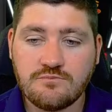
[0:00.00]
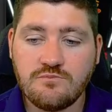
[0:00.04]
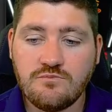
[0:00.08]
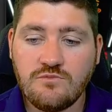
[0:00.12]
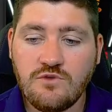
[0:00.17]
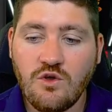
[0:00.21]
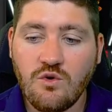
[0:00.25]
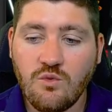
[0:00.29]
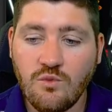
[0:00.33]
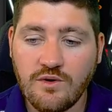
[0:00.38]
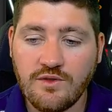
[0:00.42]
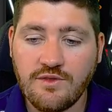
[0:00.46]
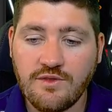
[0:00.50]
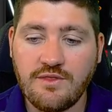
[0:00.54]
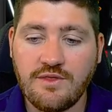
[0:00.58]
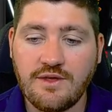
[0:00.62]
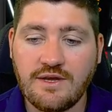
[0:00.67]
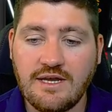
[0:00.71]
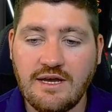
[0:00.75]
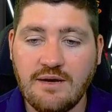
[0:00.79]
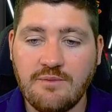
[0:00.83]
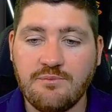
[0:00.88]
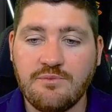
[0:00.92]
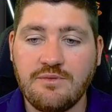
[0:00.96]
with the
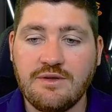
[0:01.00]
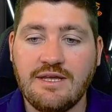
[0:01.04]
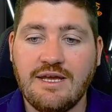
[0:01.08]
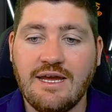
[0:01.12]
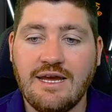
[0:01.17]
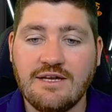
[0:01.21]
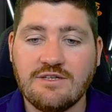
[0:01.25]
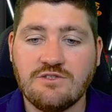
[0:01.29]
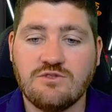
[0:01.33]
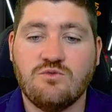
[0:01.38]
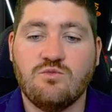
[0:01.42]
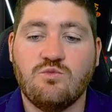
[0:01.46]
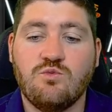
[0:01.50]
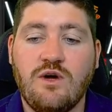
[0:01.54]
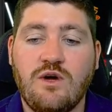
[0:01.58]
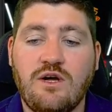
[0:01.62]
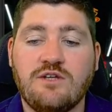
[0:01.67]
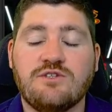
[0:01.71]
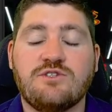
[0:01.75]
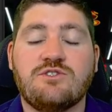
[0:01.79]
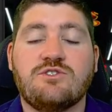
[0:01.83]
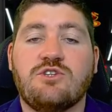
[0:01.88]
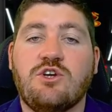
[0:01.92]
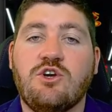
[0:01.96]
company as well.
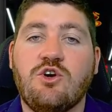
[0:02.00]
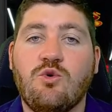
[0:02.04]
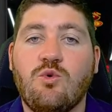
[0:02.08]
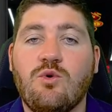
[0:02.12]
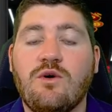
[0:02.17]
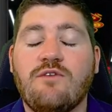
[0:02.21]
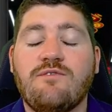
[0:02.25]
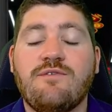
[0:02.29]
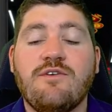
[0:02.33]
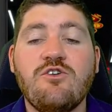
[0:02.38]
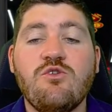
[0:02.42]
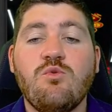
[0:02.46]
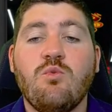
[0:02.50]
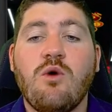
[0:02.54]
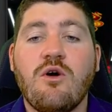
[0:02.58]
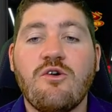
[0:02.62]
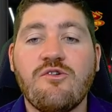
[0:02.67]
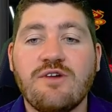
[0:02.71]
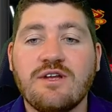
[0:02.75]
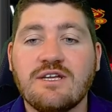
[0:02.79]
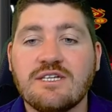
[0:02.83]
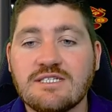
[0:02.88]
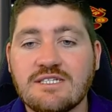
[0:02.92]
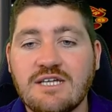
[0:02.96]
So very
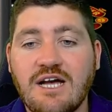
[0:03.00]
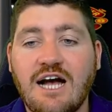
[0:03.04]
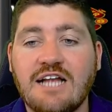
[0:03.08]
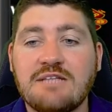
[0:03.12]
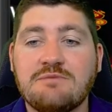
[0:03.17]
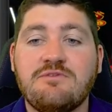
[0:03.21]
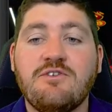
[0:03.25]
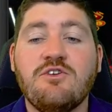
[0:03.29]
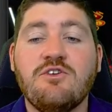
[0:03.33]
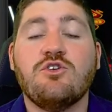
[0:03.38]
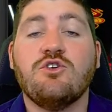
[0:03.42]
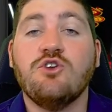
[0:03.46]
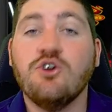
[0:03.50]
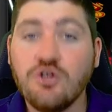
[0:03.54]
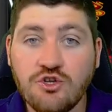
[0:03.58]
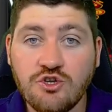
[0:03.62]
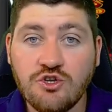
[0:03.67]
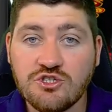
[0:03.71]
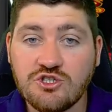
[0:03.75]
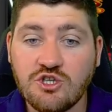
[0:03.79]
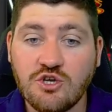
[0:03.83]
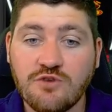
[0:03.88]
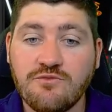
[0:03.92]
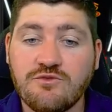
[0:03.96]
worrying signs. Very good
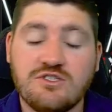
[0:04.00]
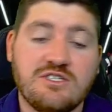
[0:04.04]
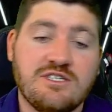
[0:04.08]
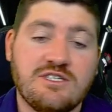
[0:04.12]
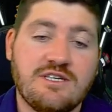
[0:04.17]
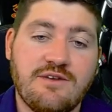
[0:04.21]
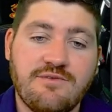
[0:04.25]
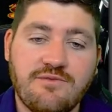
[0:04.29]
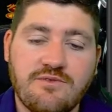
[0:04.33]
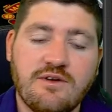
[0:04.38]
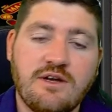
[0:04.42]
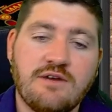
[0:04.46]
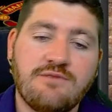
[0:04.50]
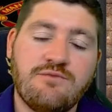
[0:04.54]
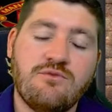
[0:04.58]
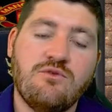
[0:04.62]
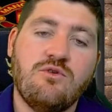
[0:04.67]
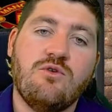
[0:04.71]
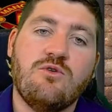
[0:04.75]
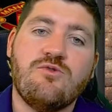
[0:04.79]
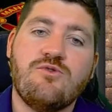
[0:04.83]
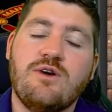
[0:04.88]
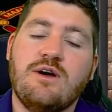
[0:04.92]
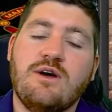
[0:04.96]
news though for South Africa,
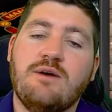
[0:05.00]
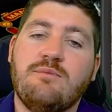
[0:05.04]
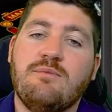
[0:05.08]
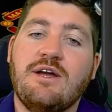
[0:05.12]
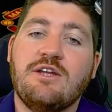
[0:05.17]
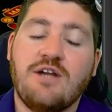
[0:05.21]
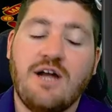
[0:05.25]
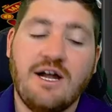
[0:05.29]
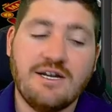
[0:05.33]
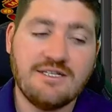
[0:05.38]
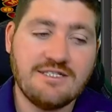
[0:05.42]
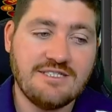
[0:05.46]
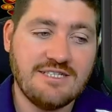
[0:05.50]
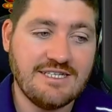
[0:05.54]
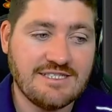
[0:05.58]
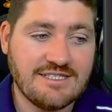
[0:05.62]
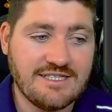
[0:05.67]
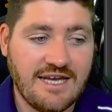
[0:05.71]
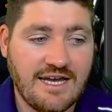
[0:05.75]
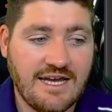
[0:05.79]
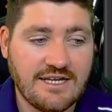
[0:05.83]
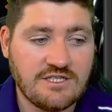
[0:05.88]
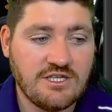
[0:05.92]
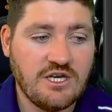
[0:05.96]
for Man United, is
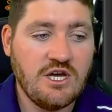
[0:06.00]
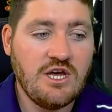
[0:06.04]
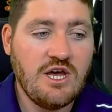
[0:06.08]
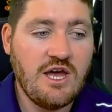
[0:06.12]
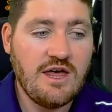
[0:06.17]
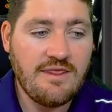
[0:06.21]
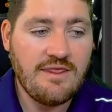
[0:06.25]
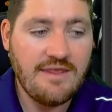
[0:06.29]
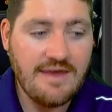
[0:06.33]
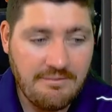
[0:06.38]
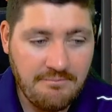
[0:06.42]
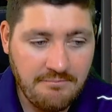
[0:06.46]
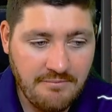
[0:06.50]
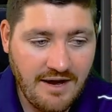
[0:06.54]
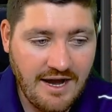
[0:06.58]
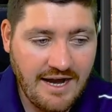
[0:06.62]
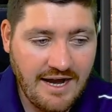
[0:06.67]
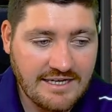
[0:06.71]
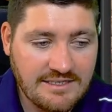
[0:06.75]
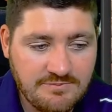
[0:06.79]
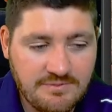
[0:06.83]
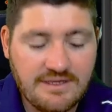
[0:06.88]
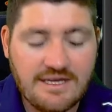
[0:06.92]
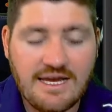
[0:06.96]
that they
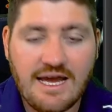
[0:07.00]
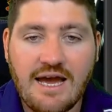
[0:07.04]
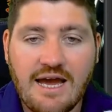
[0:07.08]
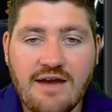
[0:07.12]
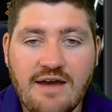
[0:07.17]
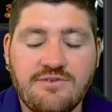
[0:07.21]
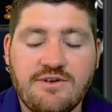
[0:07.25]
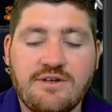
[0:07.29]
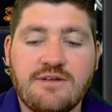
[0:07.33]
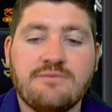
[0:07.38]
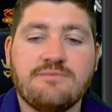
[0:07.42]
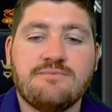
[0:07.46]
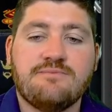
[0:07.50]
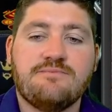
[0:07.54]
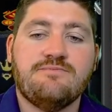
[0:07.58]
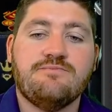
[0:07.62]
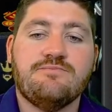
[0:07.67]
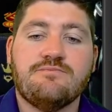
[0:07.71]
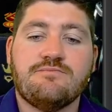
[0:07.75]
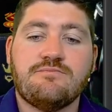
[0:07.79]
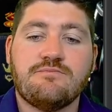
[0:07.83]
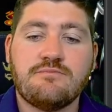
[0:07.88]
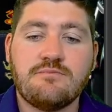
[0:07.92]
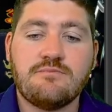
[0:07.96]
might be having
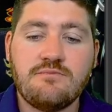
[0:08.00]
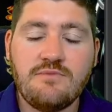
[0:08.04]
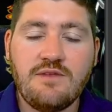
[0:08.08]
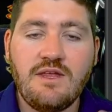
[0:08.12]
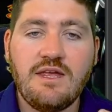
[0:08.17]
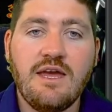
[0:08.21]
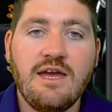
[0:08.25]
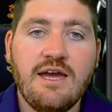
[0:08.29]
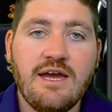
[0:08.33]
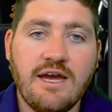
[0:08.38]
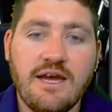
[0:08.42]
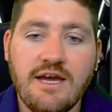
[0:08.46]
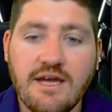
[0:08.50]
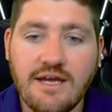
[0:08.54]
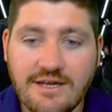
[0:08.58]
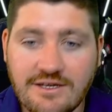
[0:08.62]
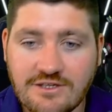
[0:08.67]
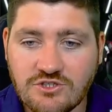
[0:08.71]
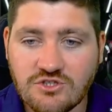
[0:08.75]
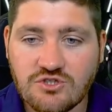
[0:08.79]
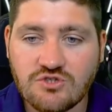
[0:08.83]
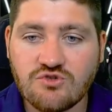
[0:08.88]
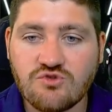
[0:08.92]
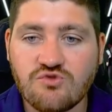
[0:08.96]
a
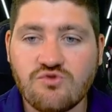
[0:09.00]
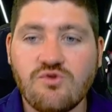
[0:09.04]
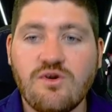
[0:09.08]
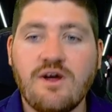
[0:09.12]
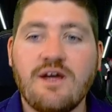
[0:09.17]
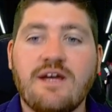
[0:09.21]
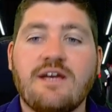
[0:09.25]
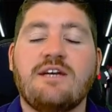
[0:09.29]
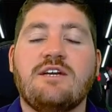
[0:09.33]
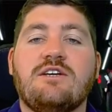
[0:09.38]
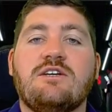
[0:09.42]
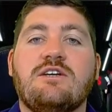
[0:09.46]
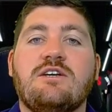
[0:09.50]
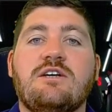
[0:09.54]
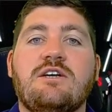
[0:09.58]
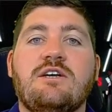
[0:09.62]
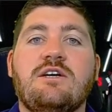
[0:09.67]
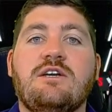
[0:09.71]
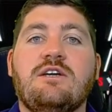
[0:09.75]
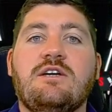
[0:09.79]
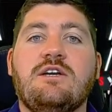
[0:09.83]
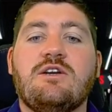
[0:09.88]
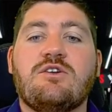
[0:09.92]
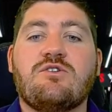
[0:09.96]
striker
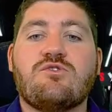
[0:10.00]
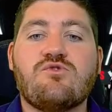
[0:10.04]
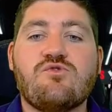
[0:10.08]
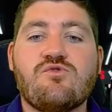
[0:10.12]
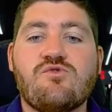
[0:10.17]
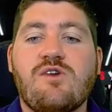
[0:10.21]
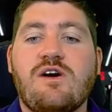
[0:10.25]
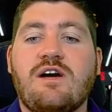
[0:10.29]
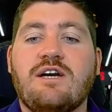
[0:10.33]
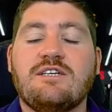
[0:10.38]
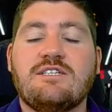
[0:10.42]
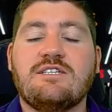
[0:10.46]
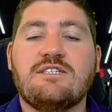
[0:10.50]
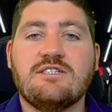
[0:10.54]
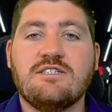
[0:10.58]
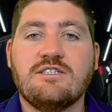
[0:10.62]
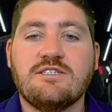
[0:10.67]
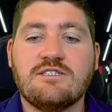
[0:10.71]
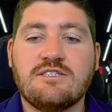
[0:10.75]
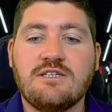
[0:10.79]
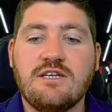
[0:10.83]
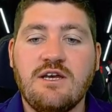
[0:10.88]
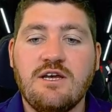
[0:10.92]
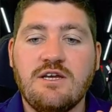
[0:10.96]

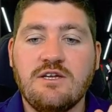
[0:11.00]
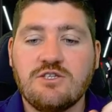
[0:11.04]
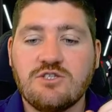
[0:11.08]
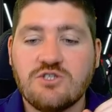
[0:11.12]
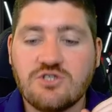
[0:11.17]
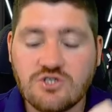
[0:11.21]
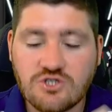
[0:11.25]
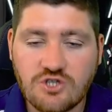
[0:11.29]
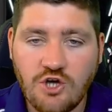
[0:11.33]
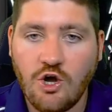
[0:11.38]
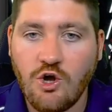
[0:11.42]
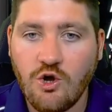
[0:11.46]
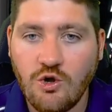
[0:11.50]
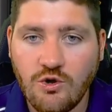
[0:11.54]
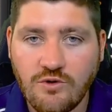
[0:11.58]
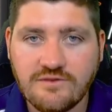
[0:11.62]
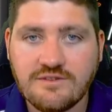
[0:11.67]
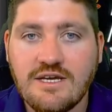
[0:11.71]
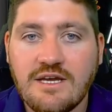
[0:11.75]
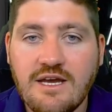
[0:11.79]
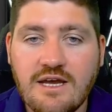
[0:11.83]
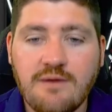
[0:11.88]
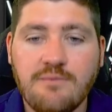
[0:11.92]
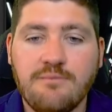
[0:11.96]
crisis
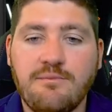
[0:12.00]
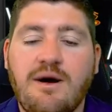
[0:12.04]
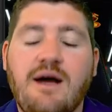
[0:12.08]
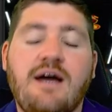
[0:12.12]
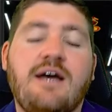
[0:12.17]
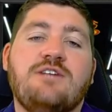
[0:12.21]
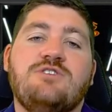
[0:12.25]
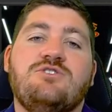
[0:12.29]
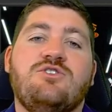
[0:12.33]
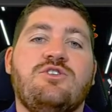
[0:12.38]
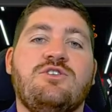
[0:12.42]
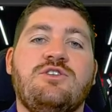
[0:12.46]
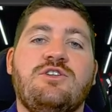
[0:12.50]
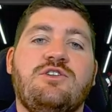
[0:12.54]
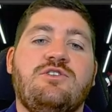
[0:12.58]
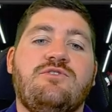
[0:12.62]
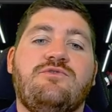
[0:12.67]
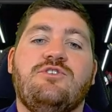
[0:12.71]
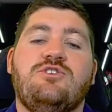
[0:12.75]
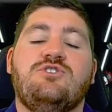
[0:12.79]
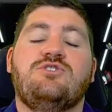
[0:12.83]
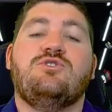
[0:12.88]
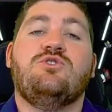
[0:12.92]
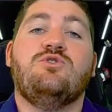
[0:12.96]
solved by a certain
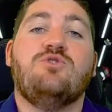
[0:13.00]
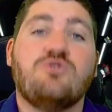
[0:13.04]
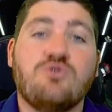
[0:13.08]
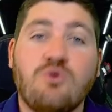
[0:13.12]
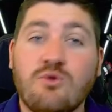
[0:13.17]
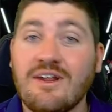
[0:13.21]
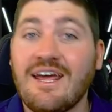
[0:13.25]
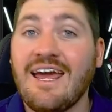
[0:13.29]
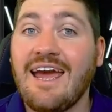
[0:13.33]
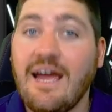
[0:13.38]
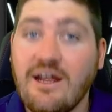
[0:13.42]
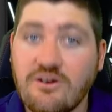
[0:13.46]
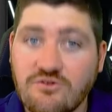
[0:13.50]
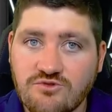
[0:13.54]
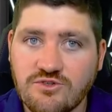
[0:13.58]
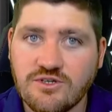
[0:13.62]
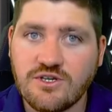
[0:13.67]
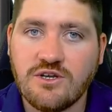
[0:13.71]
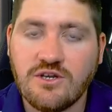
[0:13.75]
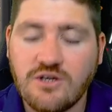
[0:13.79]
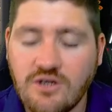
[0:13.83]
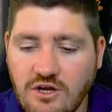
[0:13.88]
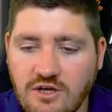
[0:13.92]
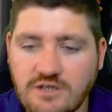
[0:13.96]
individual who scored a hat
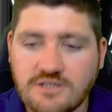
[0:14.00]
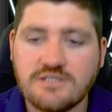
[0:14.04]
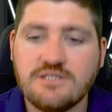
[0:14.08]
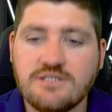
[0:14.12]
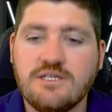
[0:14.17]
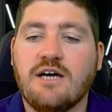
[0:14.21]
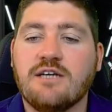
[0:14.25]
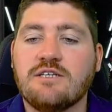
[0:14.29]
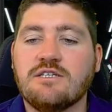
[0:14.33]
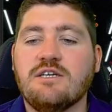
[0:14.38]
trick last night,